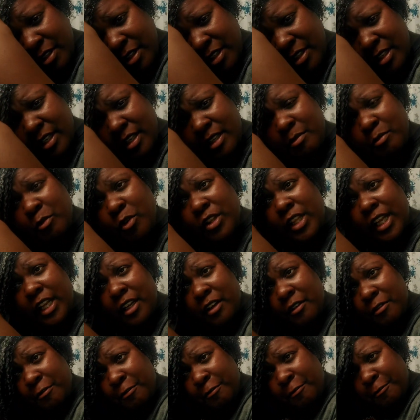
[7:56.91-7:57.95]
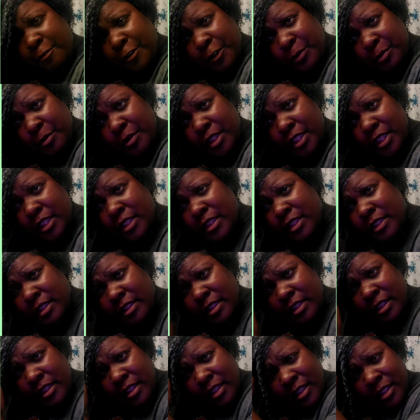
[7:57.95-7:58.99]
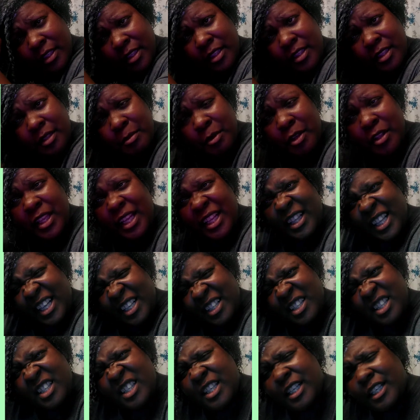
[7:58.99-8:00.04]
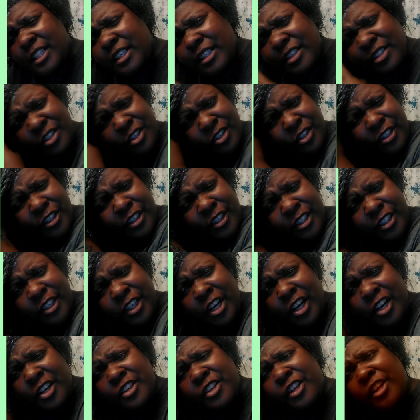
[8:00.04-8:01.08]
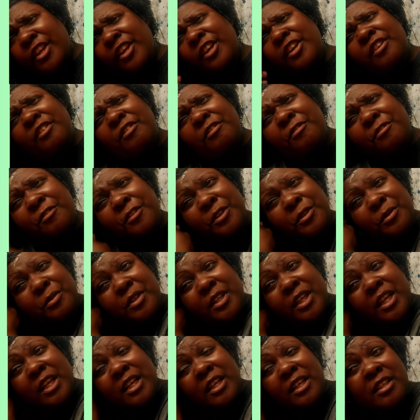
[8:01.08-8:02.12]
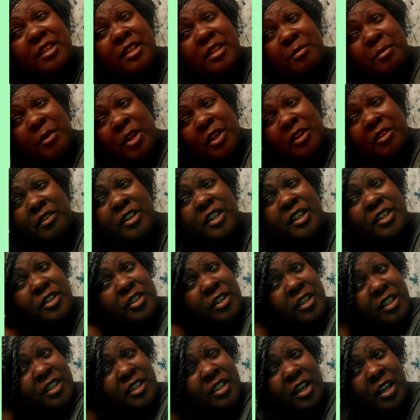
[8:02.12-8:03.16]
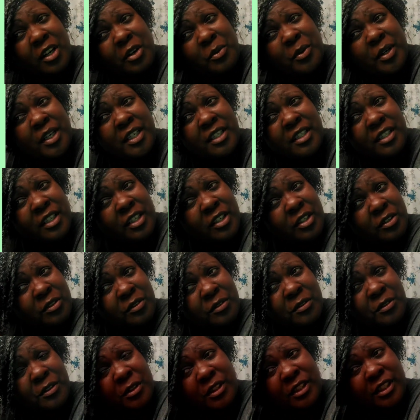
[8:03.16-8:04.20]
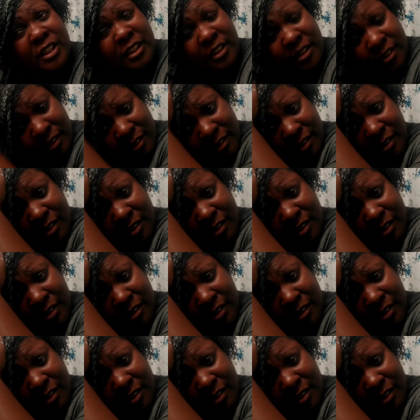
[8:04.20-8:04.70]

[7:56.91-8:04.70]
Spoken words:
This has more like a fruit smell, like that signature Garnier fruit smell that is always known for.